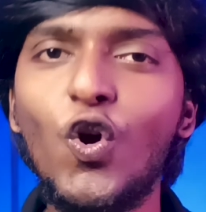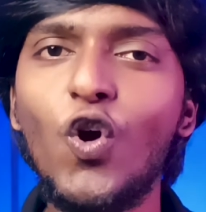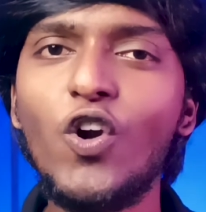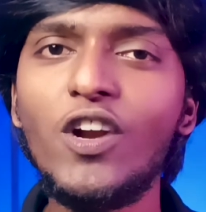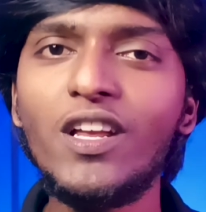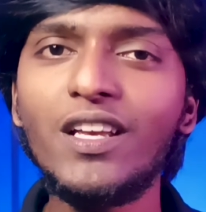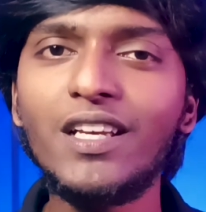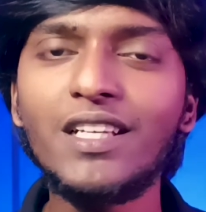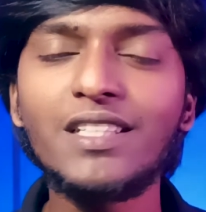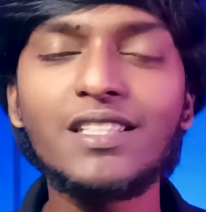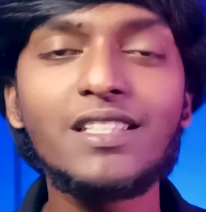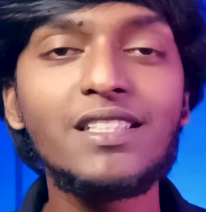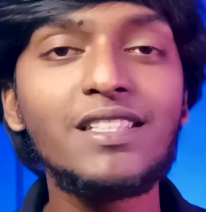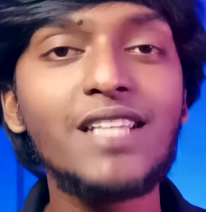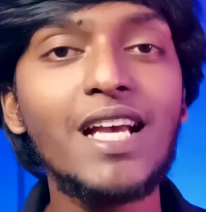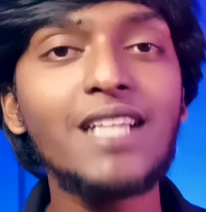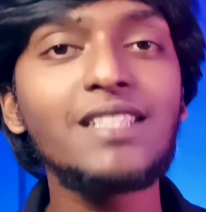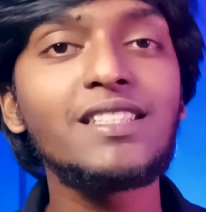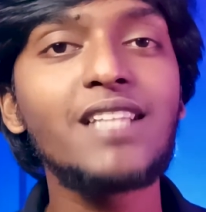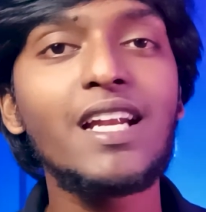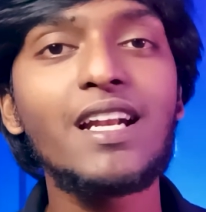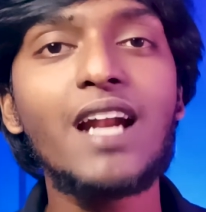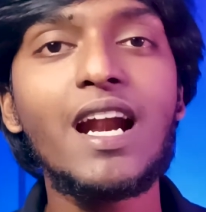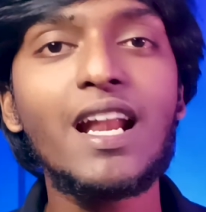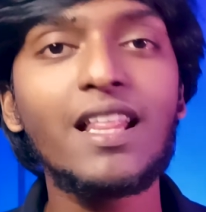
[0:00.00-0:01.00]
Coding is
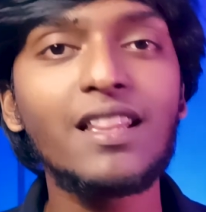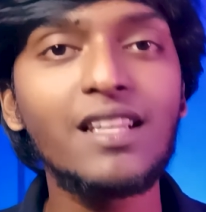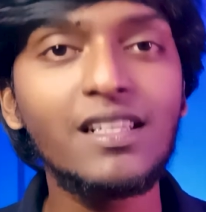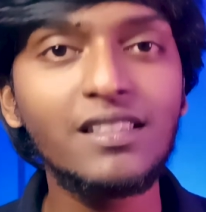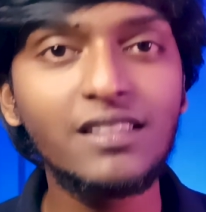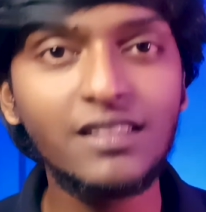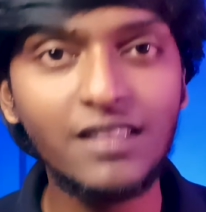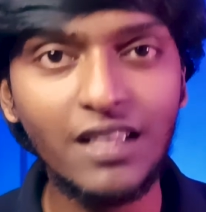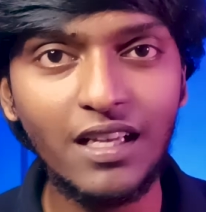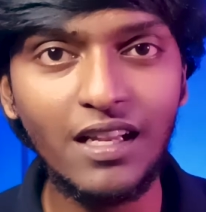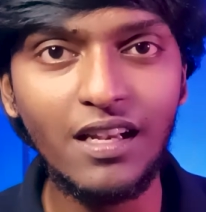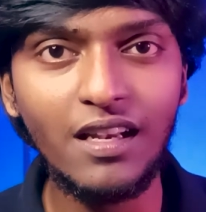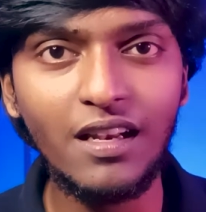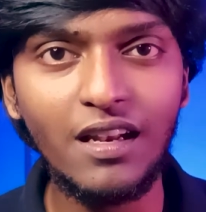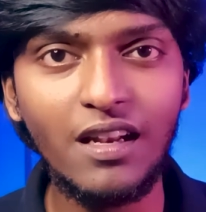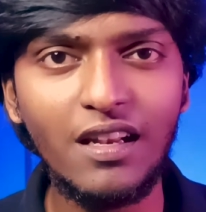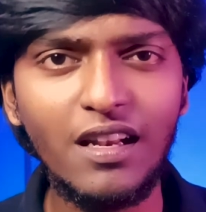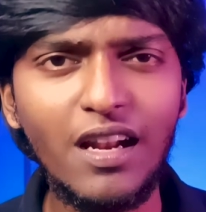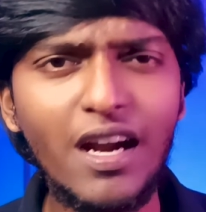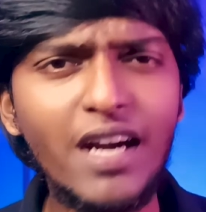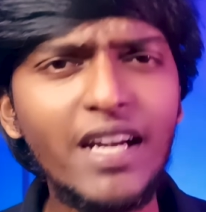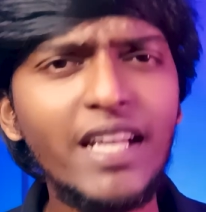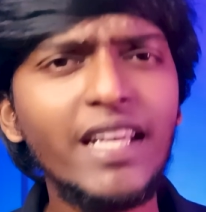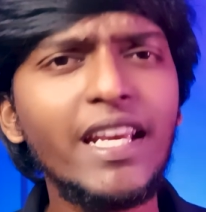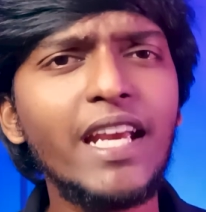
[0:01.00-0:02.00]
just another skill.
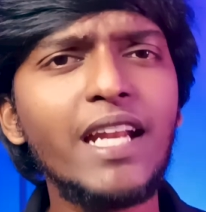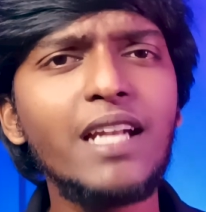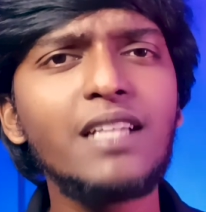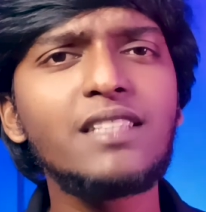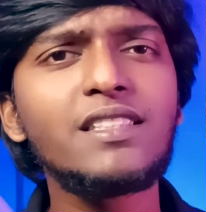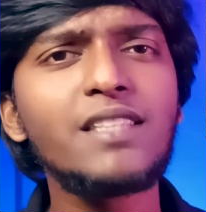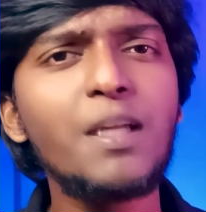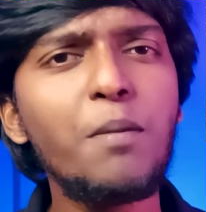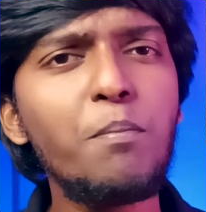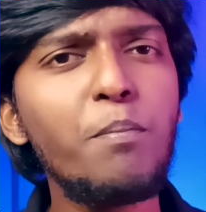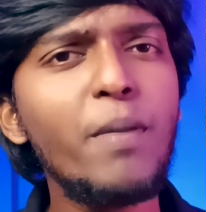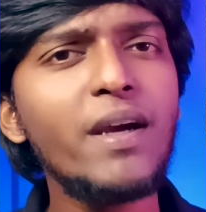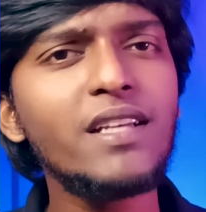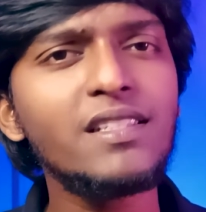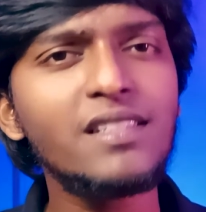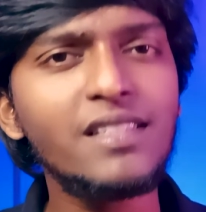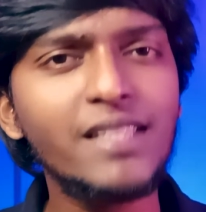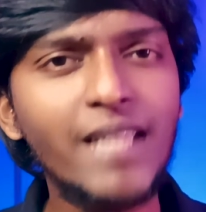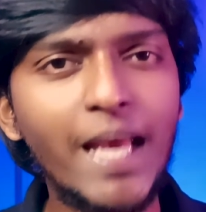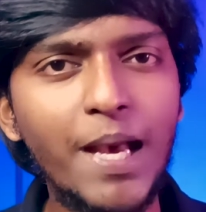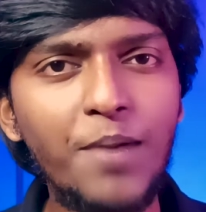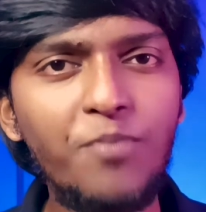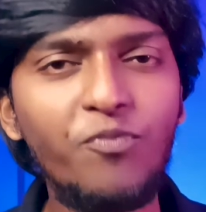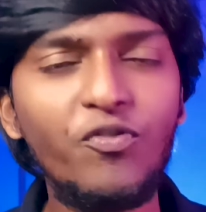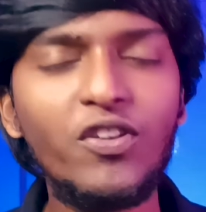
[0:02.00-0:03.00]
Learning it step by
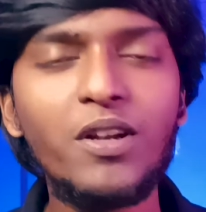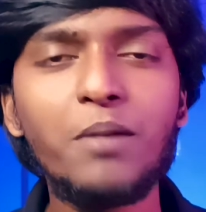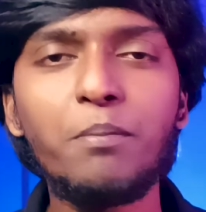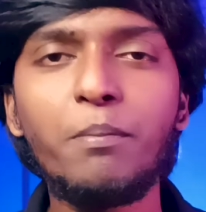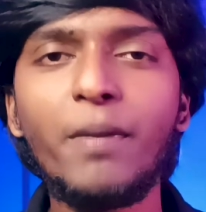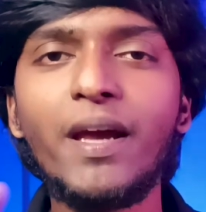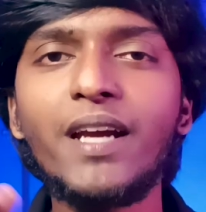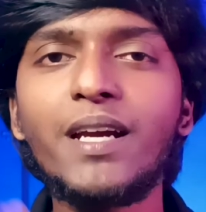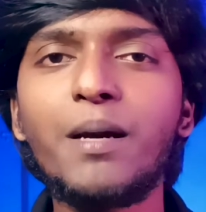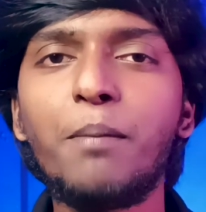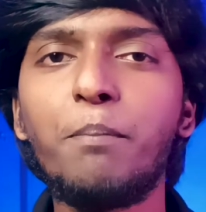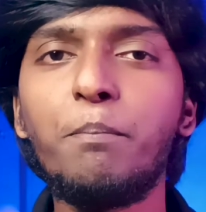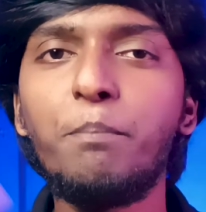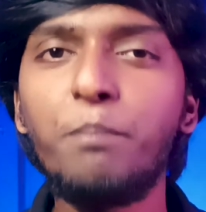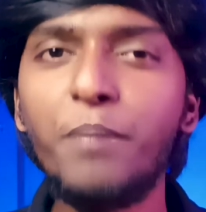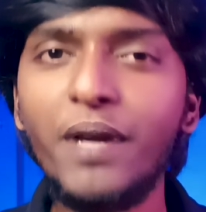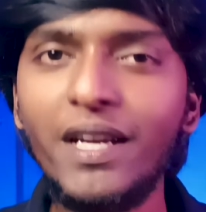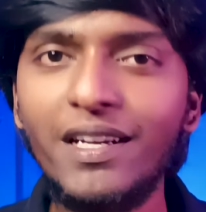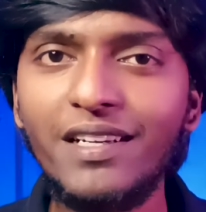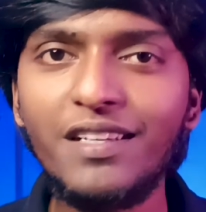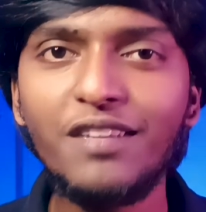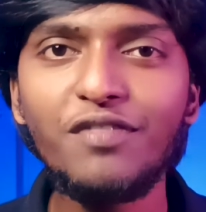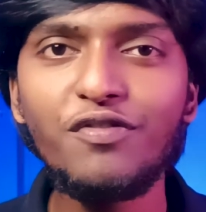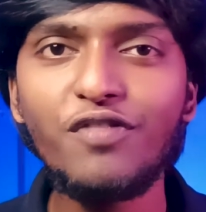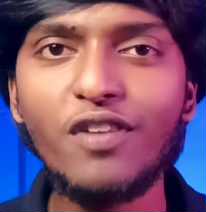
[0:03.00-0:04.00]
step will make a
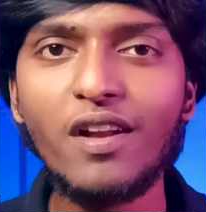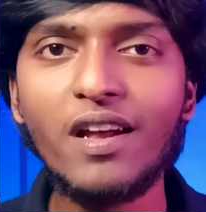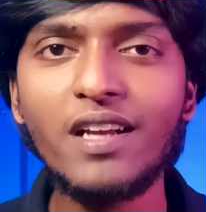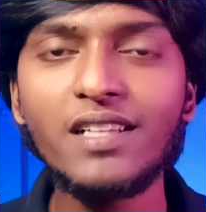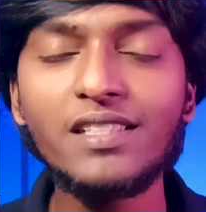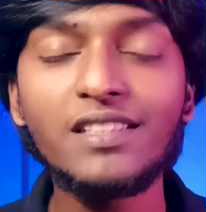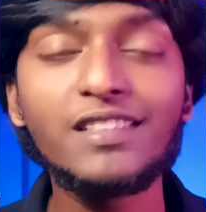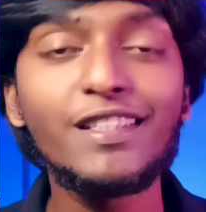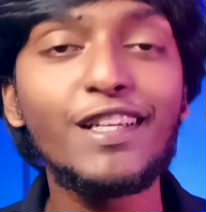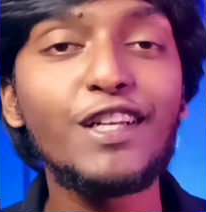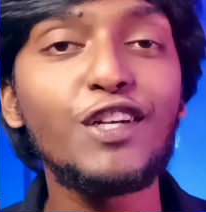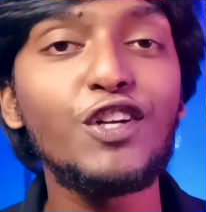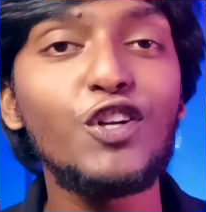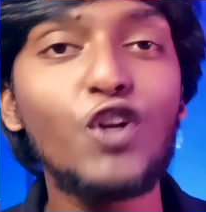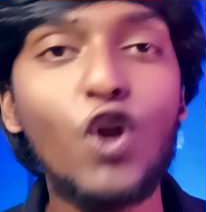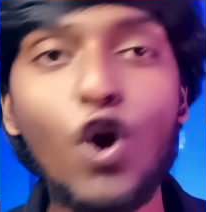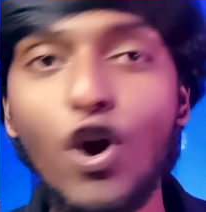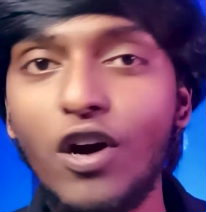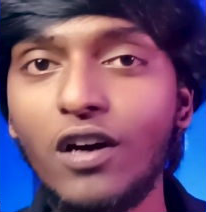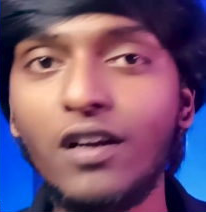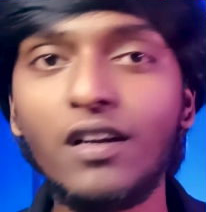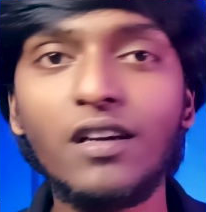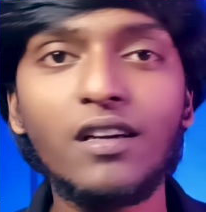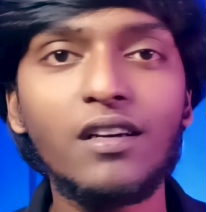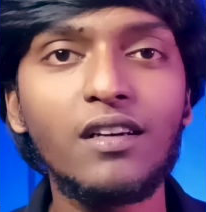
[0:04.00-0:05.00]
big difference in the
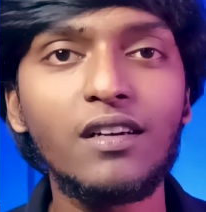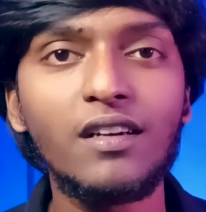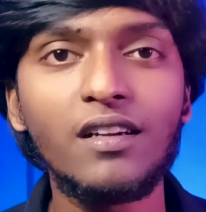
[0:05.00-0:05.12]
long run.